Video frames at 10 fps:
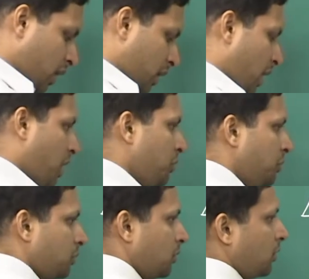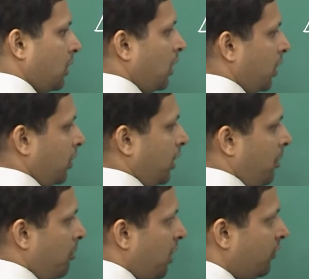Now, you
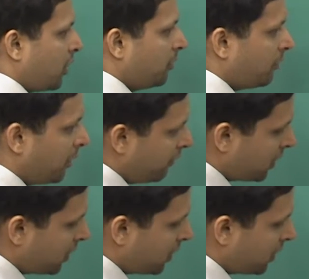remember from the previous